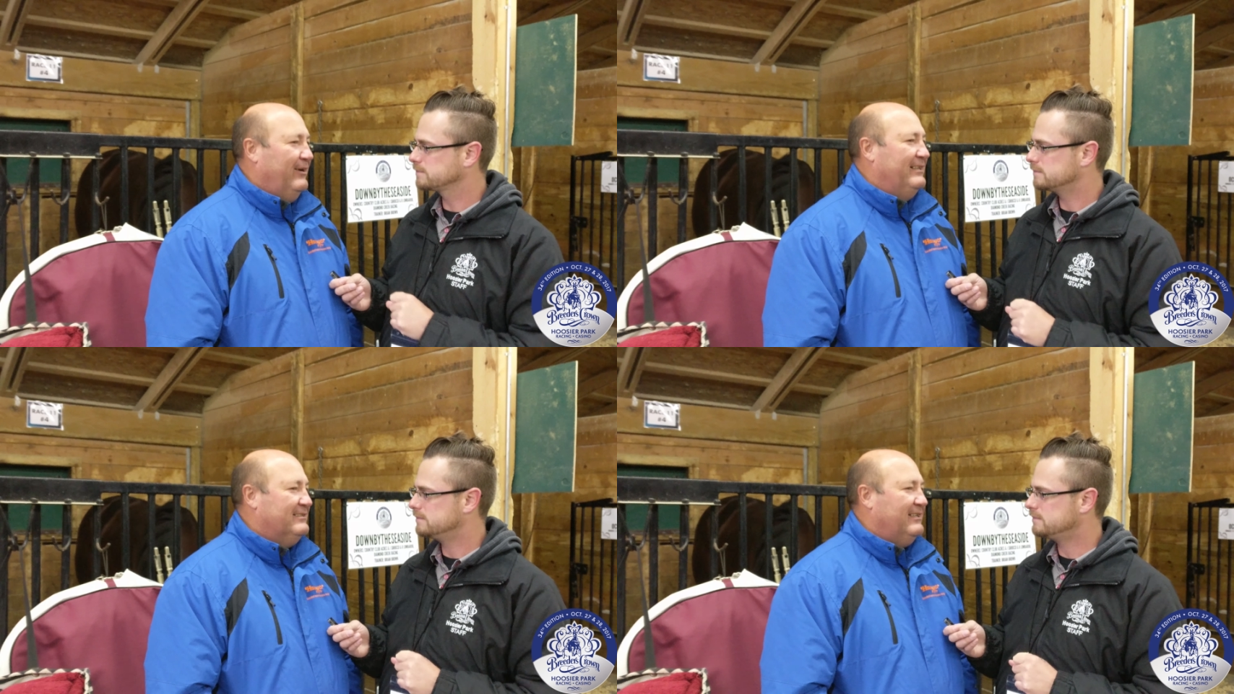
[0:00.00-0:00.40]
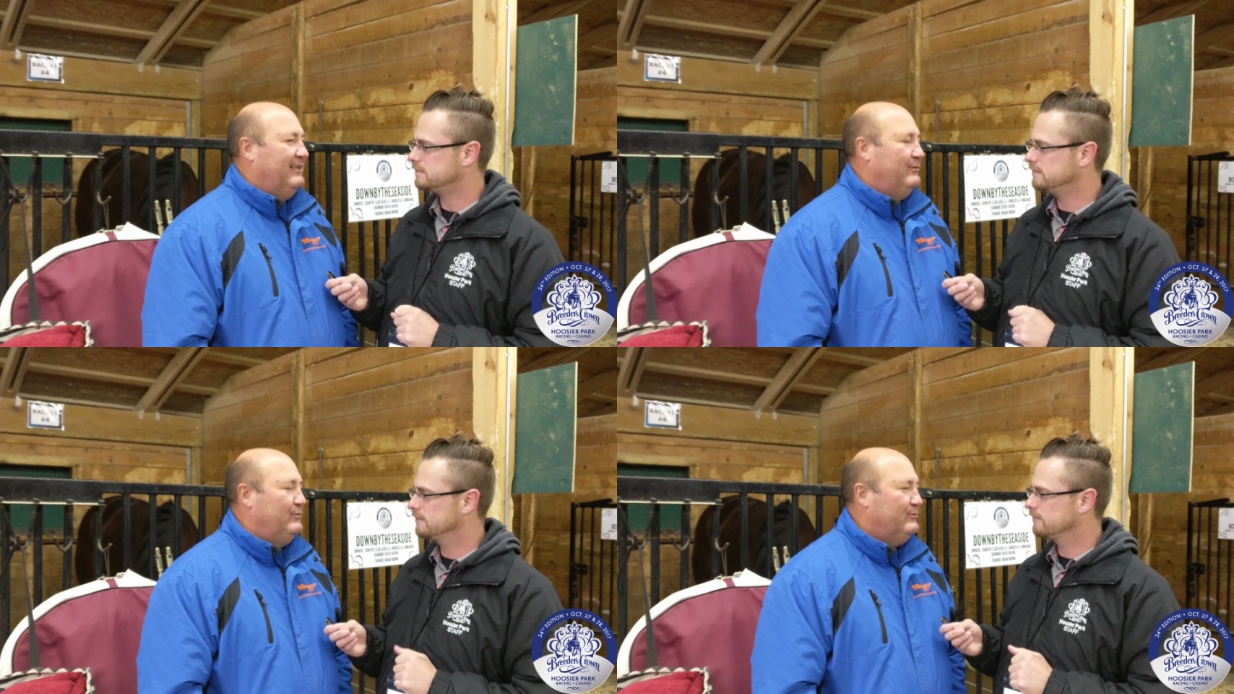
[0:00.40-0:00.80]
Speaker 1: race,
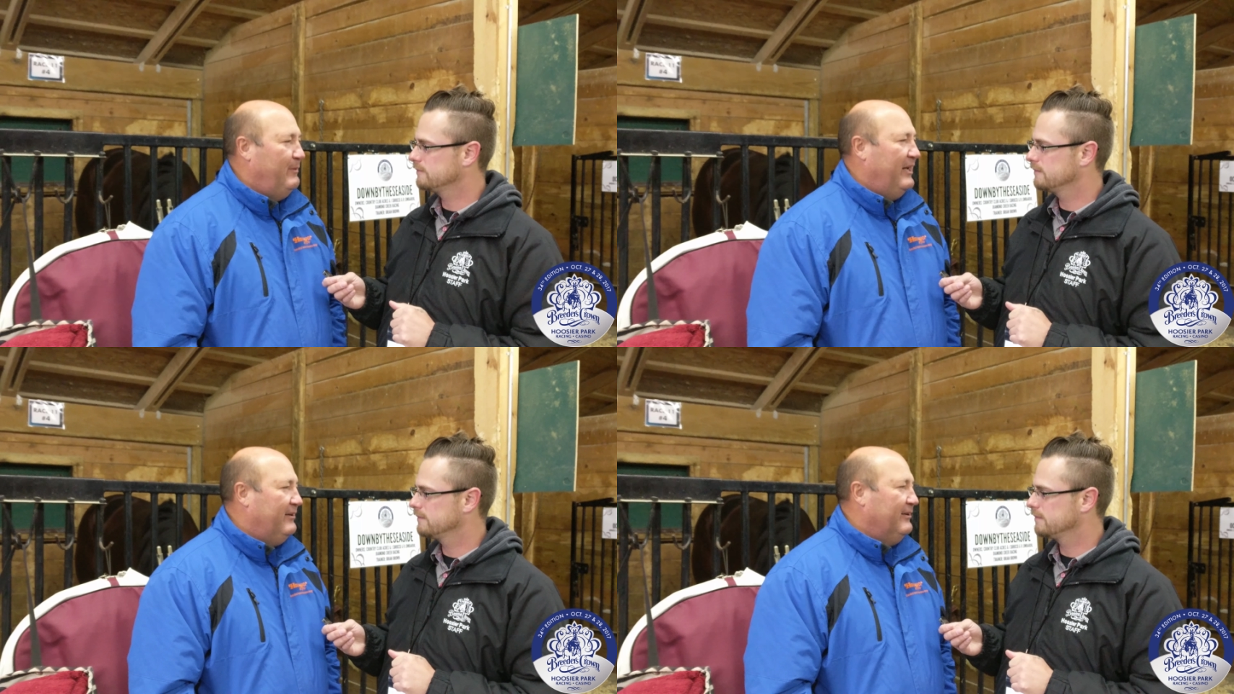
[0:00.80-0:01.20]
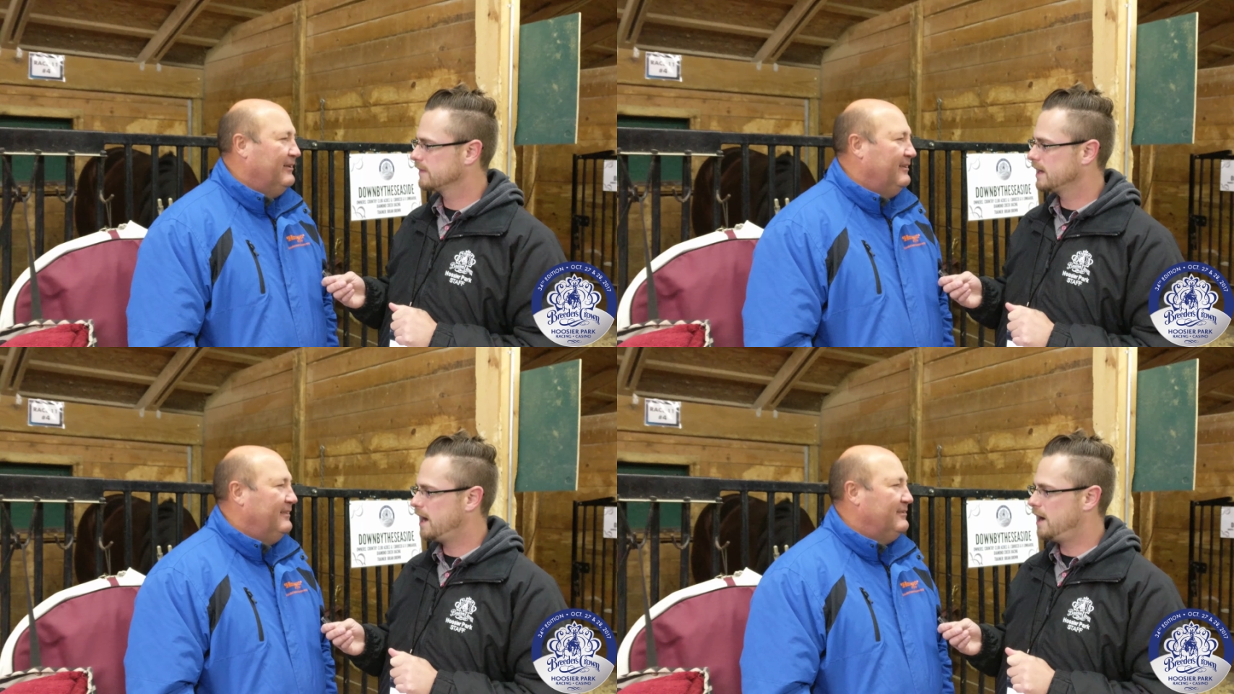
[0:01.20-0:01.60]
uh, who's better?
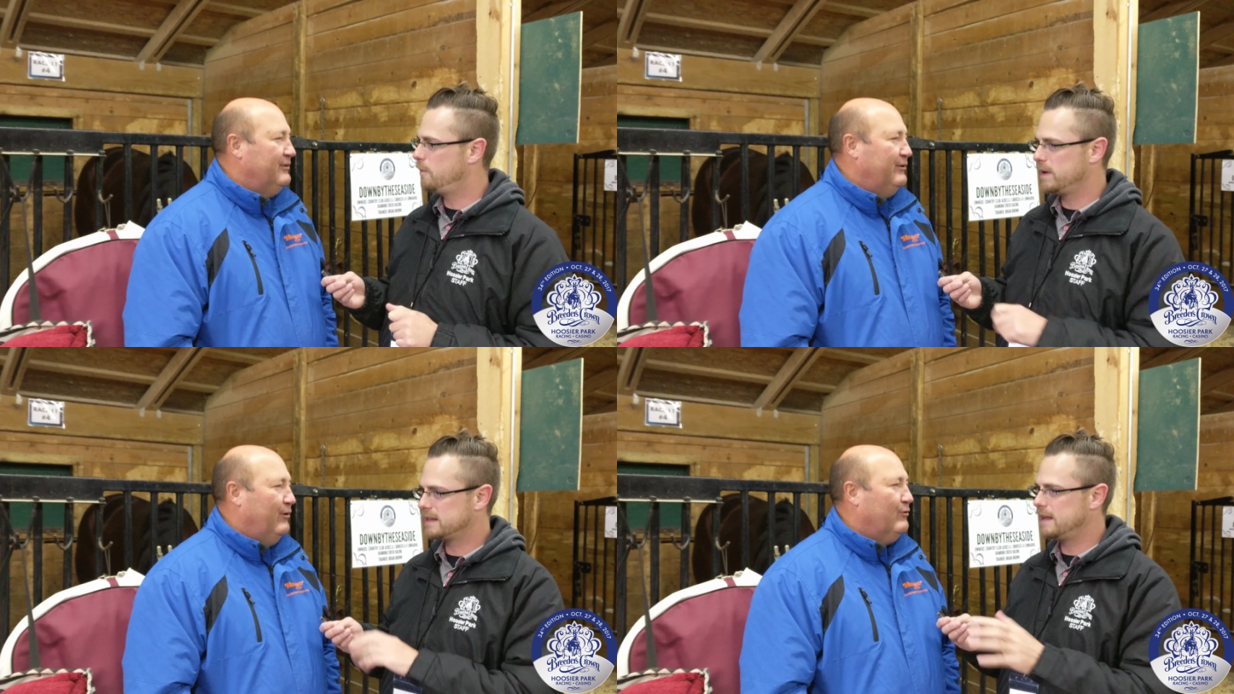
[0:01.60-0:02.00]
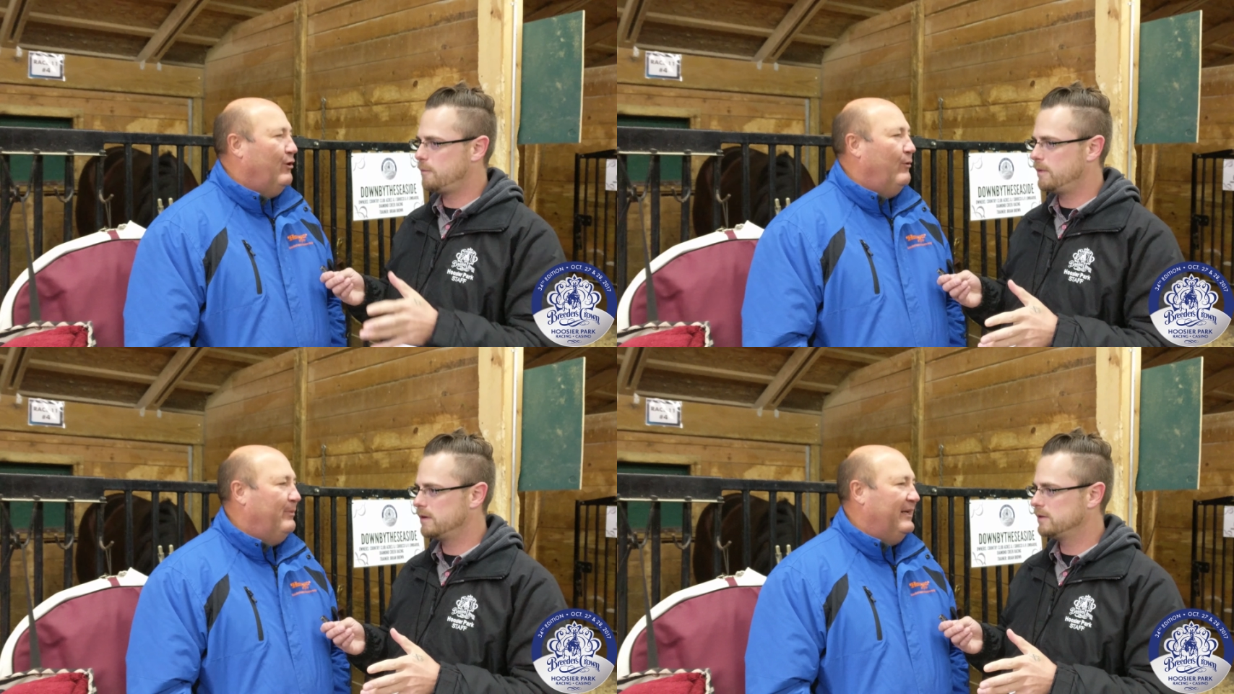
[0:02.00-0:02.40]
Uh, two-year-old cl-
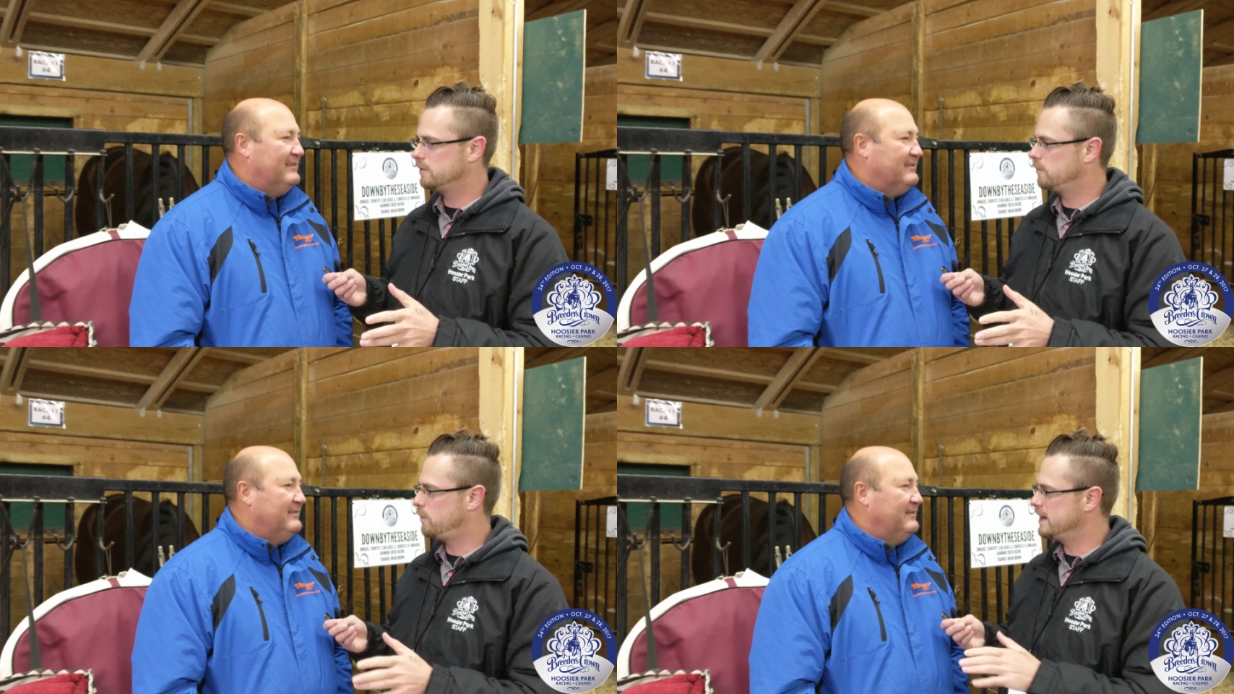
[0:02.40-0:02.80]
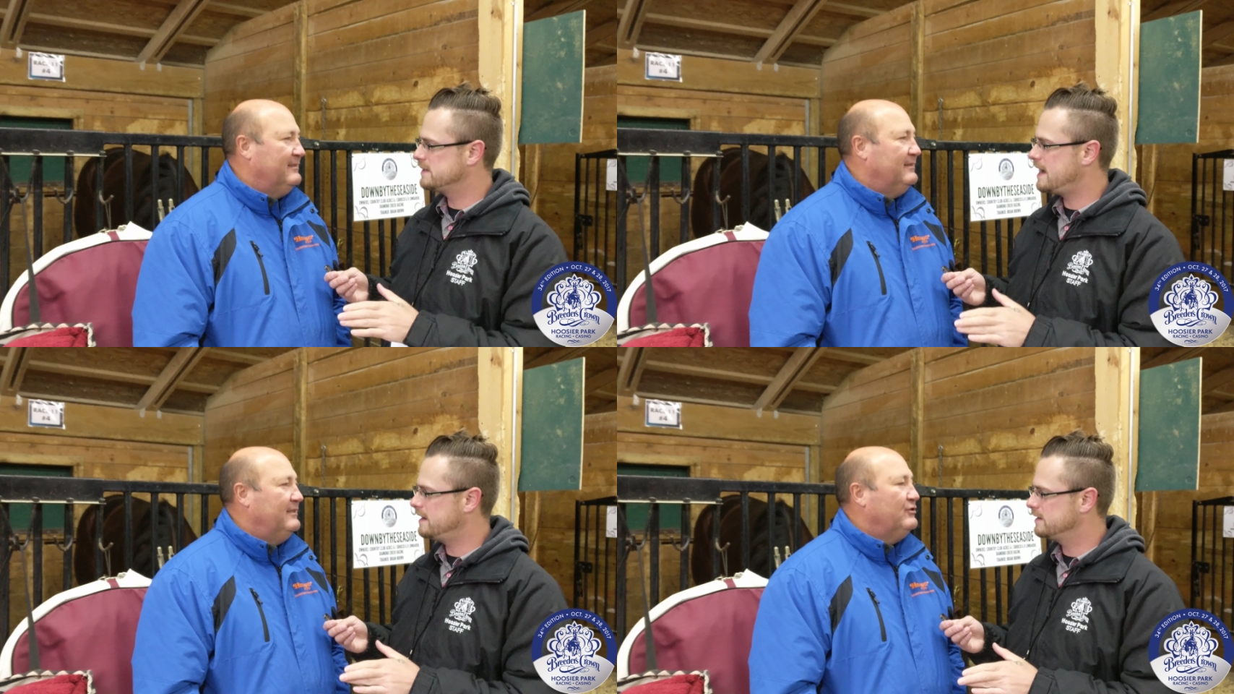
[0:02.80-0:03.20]
colt pace. What
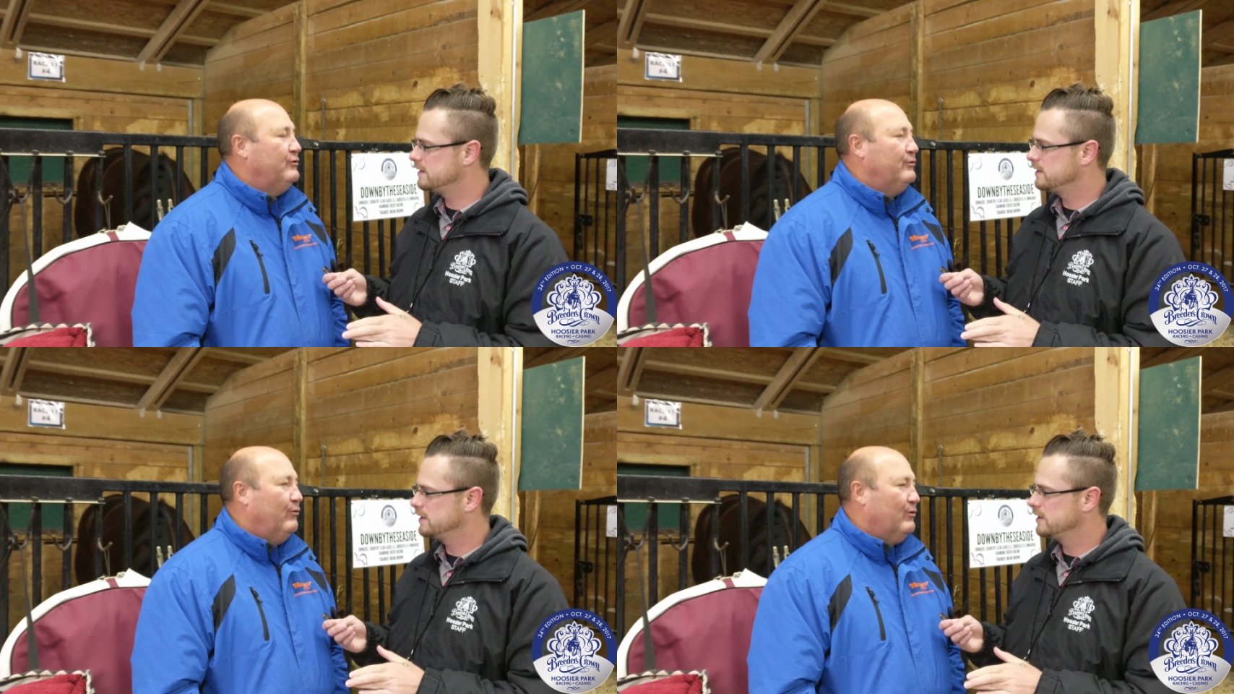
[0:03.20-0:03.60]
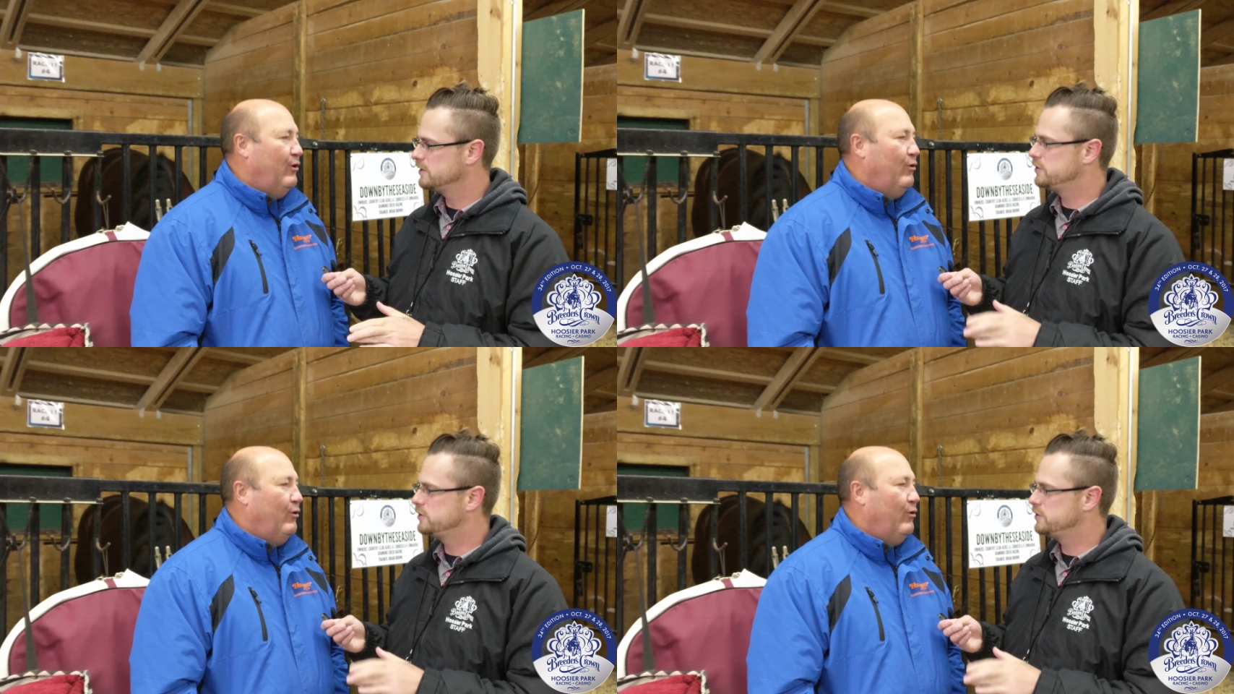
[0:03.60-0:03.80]
is that? Two-year-old